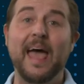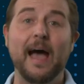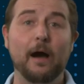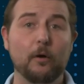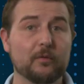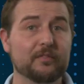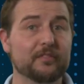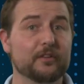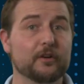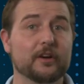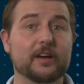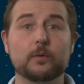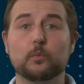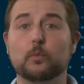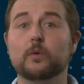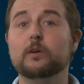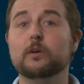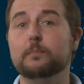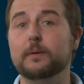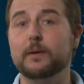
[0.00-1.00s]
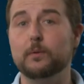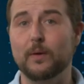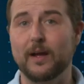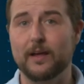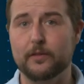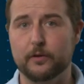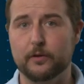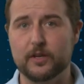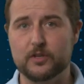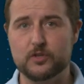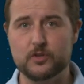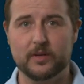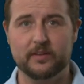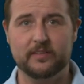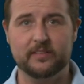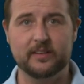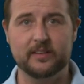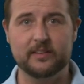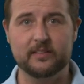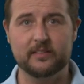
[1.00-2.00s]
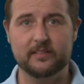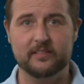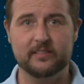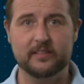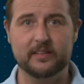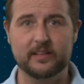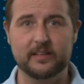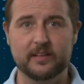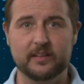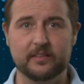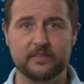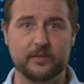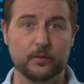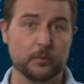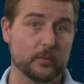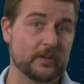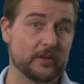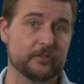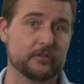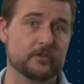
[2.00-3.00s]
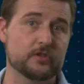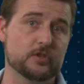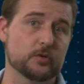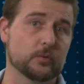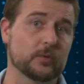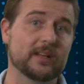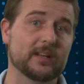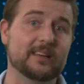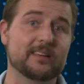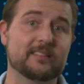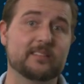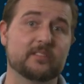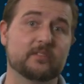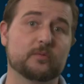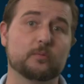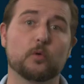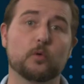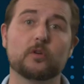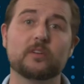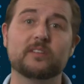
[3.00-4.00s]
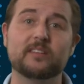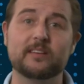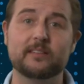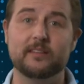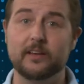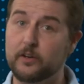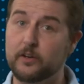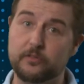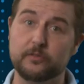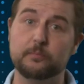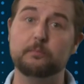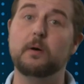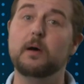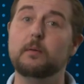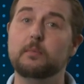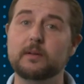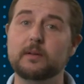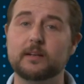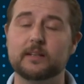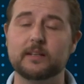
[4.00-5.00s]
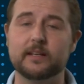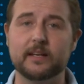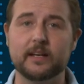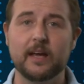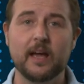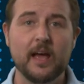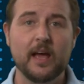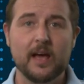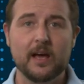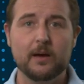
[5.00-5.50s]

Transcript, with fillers: However, it will be rather interesting to see if the researcher releases more details publicly